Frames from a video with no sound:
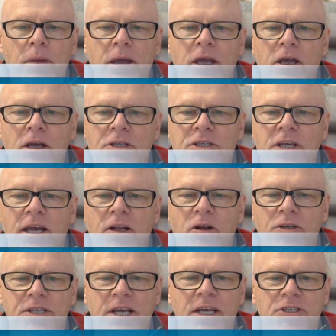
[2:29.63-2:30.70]
is saying
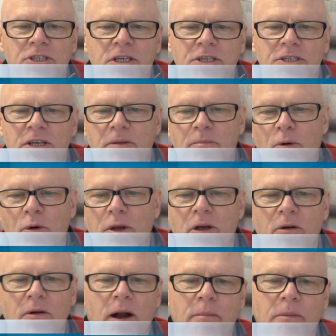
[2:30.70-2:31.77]
Los Angeles. So, boy,
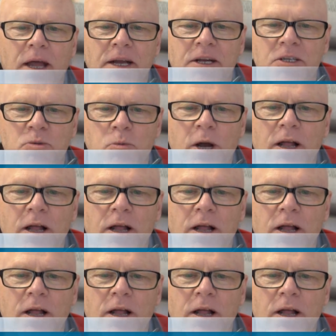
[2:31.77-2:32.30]
you're up late as